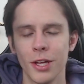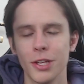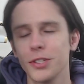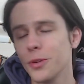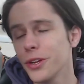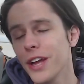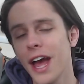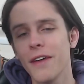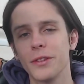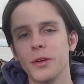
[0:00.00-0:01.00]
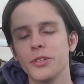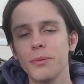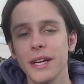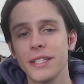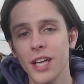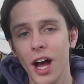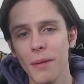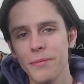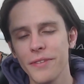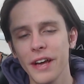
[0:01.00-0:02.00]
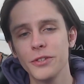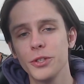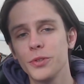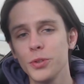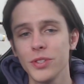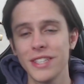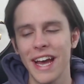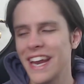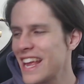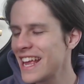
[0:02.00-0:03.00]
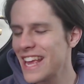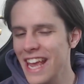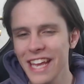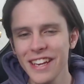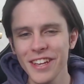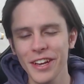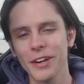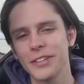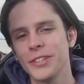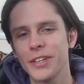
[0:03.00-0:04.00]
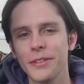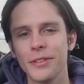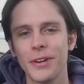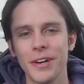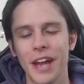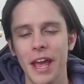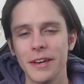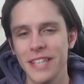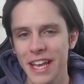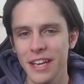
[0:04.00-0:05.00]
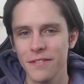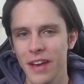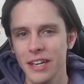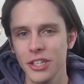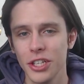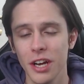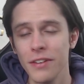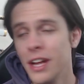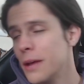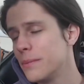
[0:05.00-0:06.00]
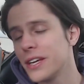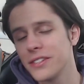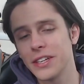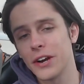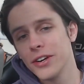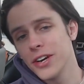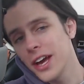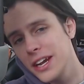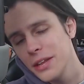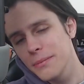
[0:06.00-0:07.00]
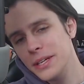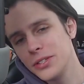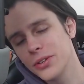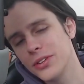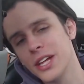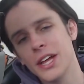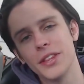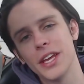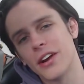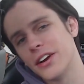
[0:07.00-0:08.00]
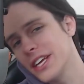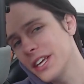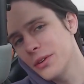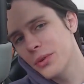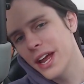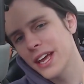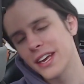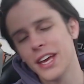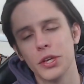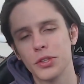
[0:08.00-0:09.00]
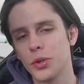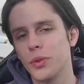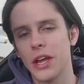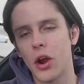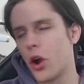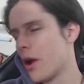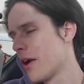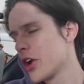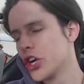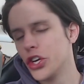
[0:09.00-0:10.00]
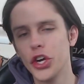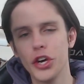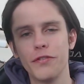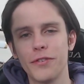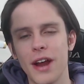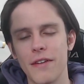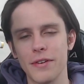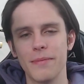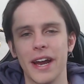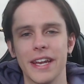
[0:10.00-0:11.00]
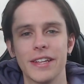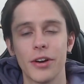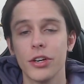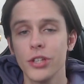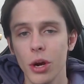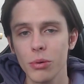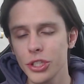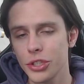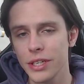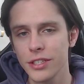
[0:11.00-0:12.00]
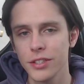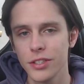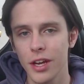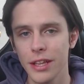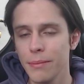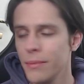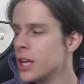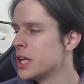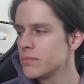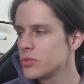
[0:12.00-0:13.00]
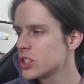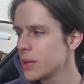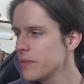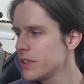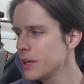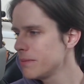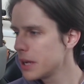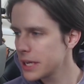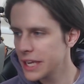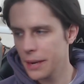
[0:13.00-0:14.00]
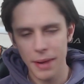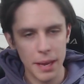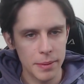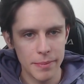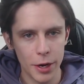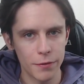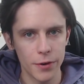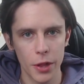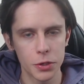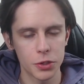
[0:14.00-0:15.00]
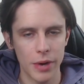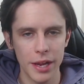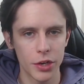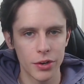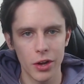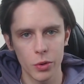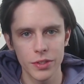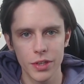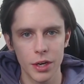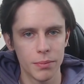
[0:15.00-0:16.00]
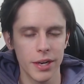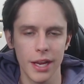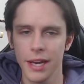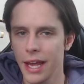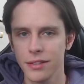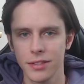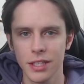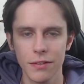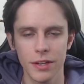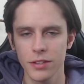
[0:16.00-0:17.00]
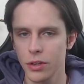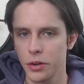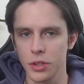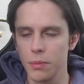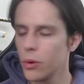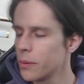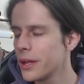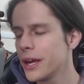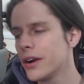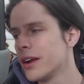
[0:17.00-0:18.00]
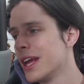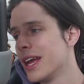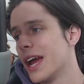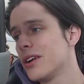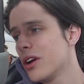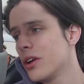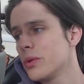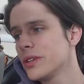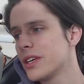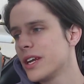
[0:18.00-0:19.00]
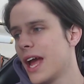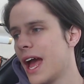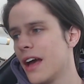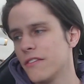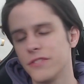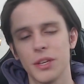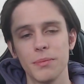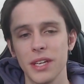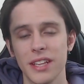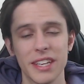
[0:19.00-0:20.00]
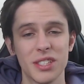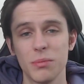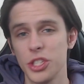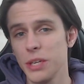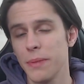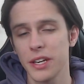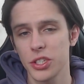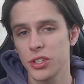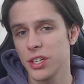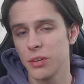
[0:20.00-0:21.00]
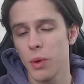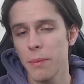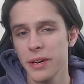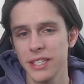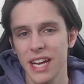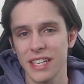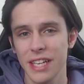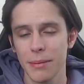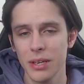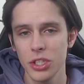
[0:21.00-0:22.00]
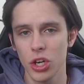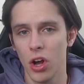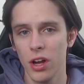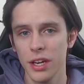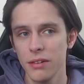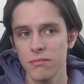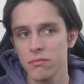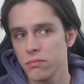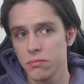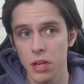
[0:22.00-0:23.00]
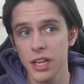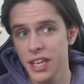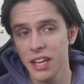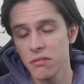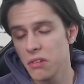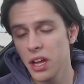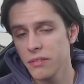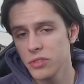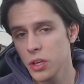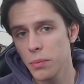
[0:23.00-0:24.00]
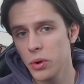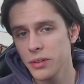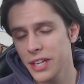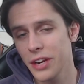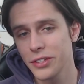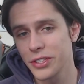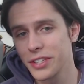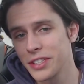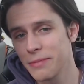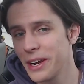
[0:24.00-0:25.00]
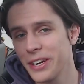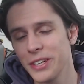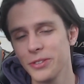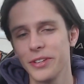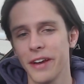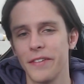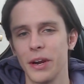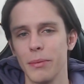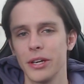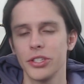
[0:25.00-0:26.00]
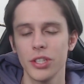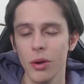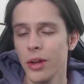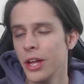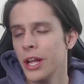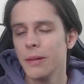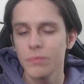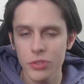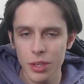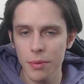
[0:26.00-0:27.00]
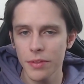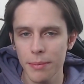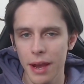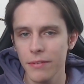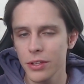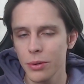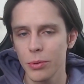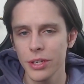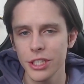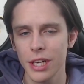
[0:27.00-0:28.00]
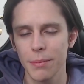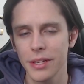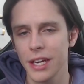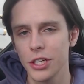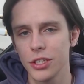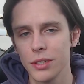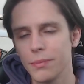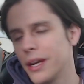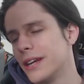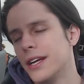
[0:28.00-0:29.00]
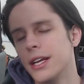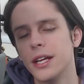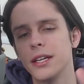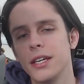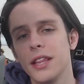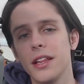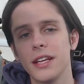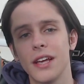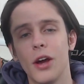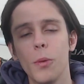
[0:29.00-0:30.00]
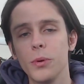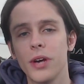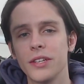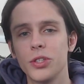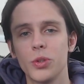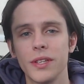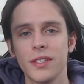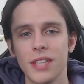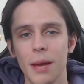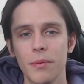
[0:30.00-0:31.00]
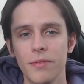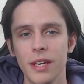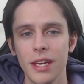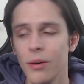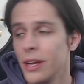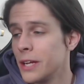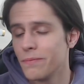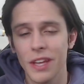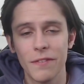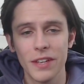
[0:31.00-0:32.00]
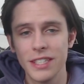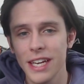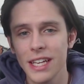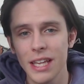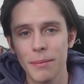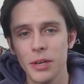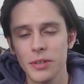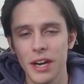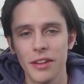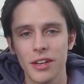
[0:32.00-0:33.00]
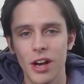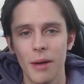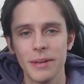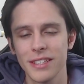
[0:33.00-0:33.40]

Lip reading: So there you have it. Those are my top 5 jutsus that any character can learn and take advantage of because they are non-elemental, they are E rank, so they are good for everybody. There are no restrictions on them. Some of them, again, might be better for others, right? You're not always going to put enhanced defense on your support player, and you're not always going to have something like some cheap extra weapon attack damage on, again, a support character, because they might not do that very much. So some of them have a little more niche application, but nonetheless, I hope you guys enjoyed this type of video. If you did, let me know down in the comments